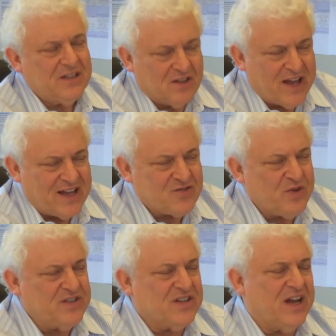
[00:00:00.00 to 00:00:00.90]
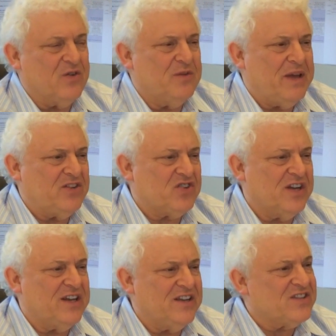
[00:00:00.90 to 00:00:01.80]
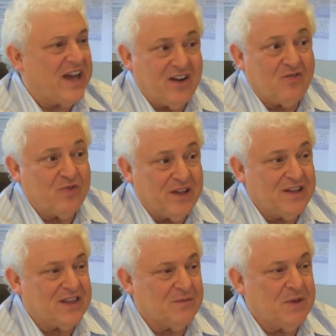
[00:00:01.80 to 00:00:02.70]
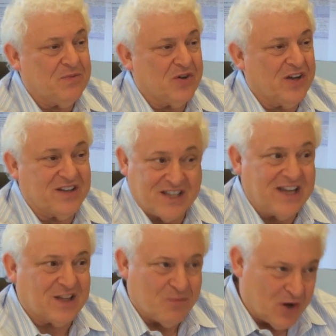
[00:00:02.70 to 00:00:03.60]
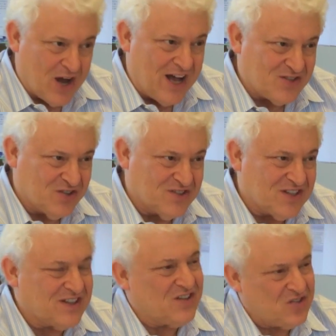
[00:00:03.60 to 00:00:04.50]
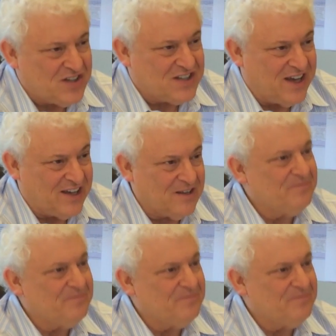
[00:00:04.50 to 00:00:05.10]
The last reason I would mention is I don't really think people are going to take the precautions that they should take.